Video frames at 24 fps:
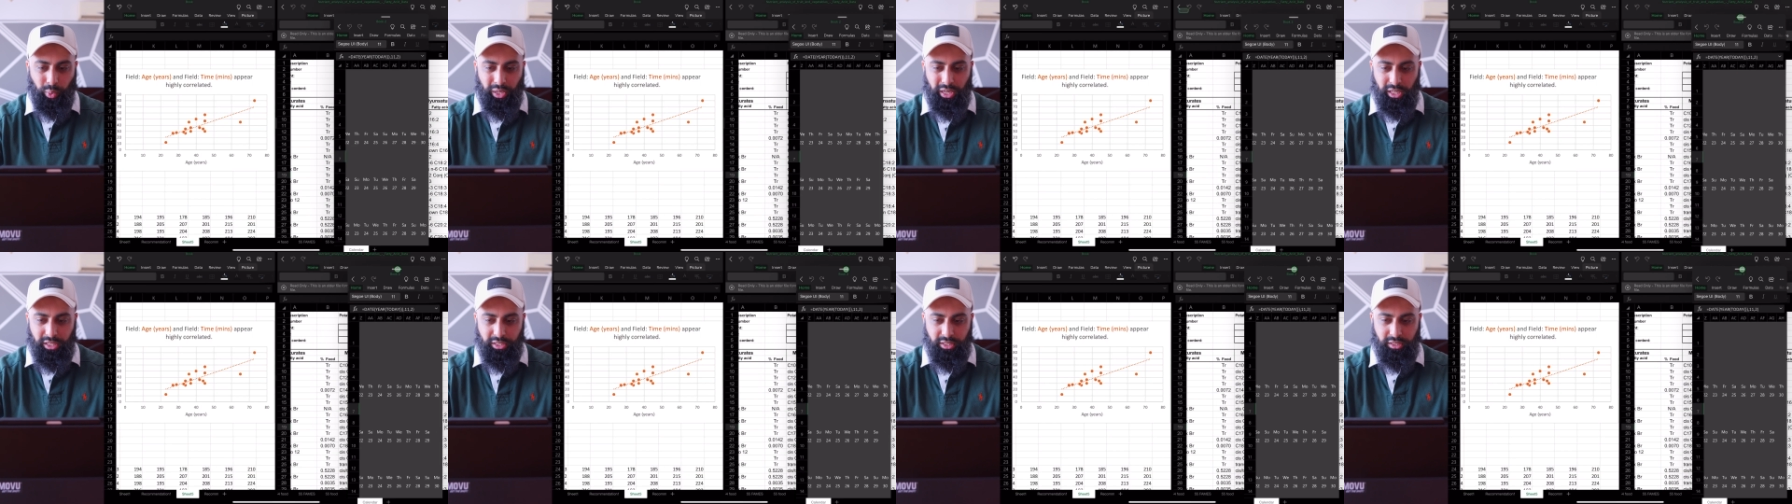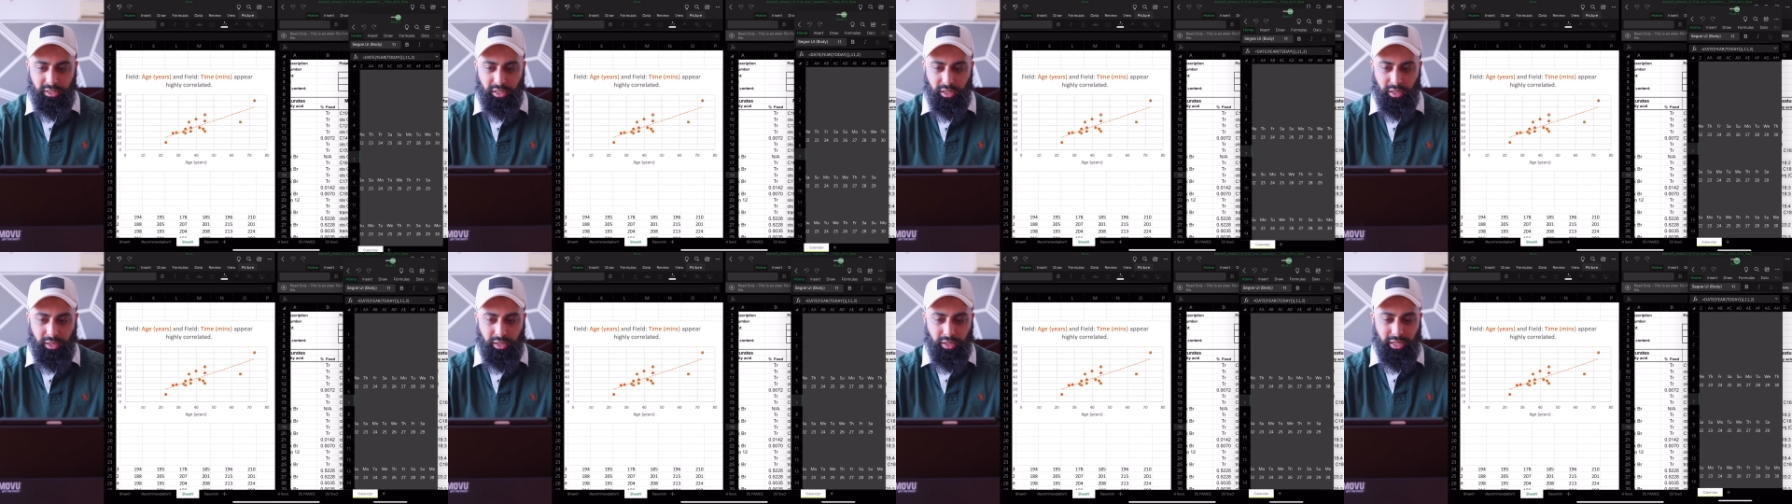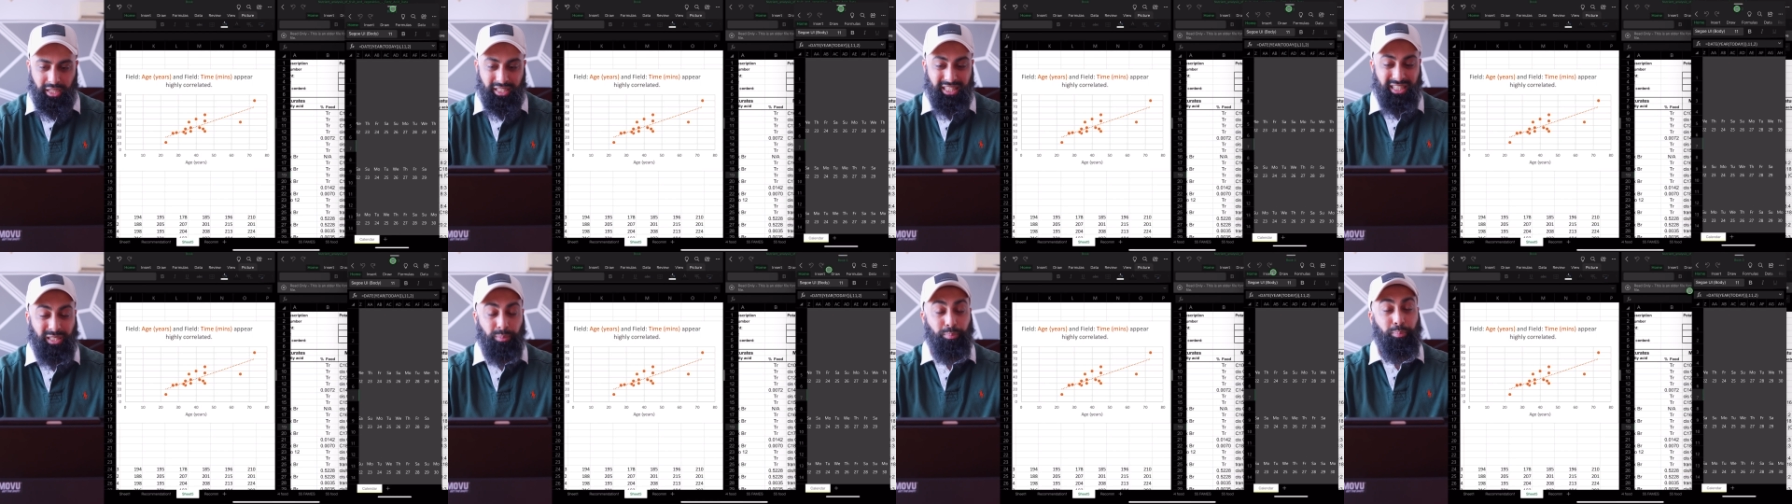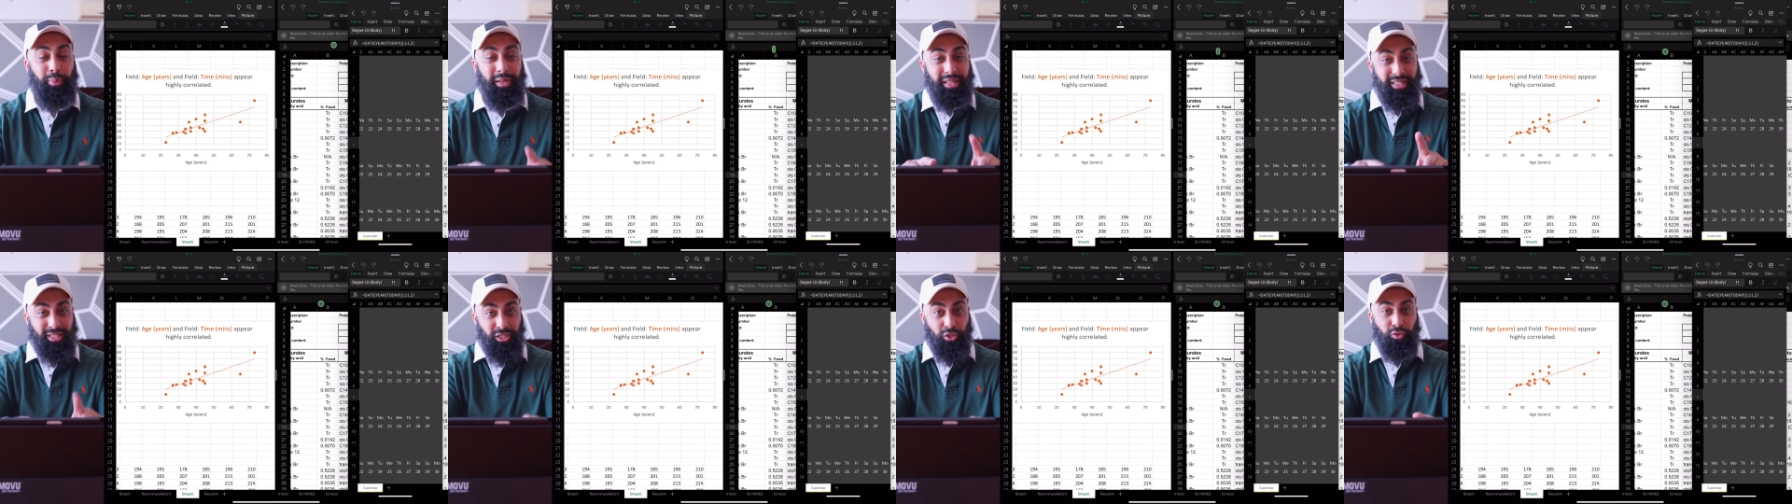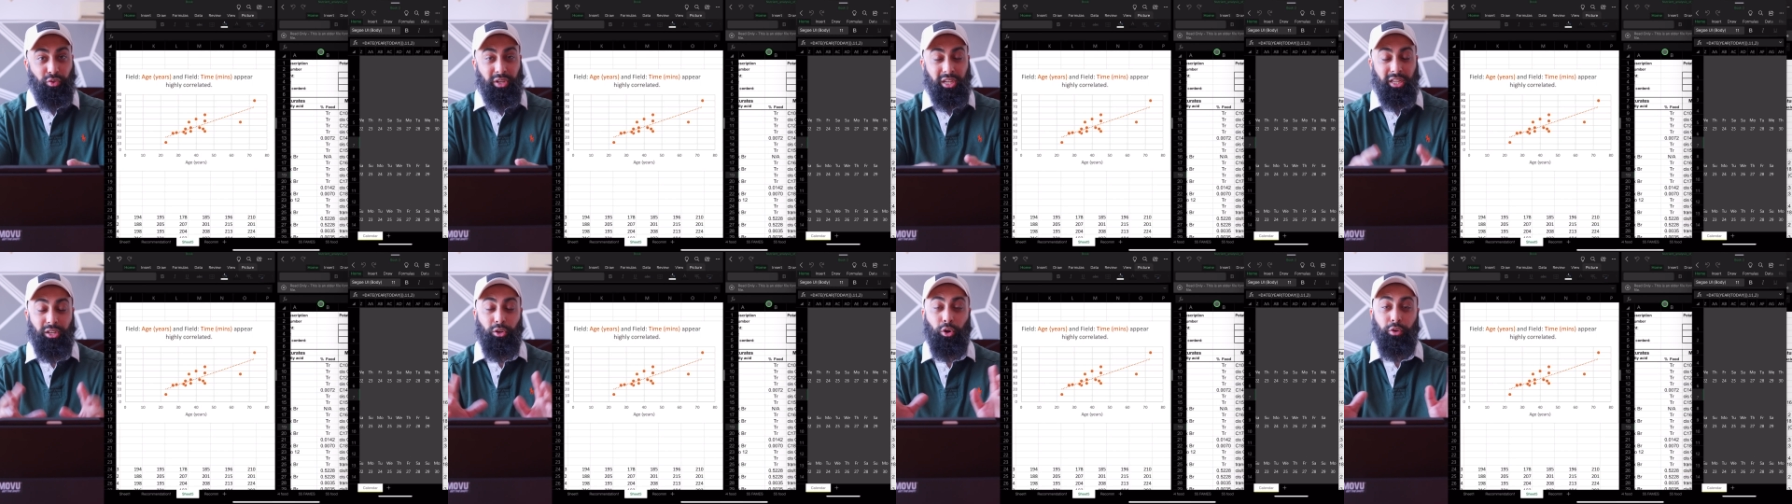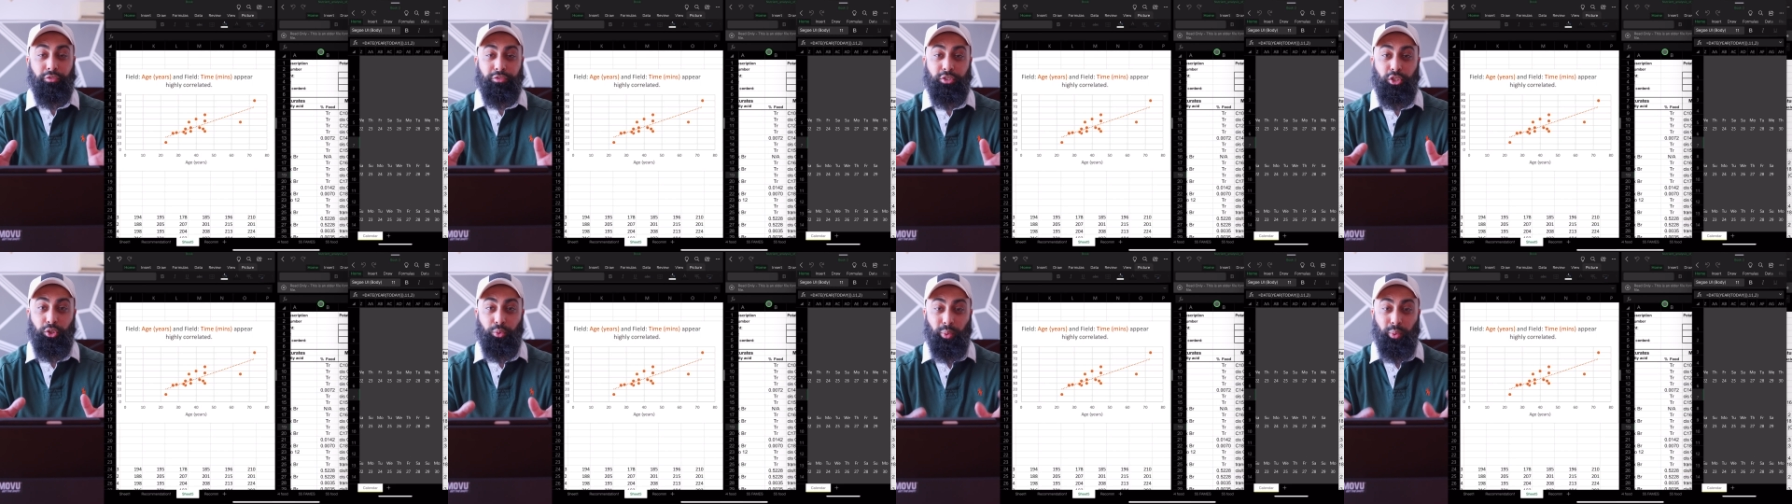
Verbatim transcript: well as a split screen of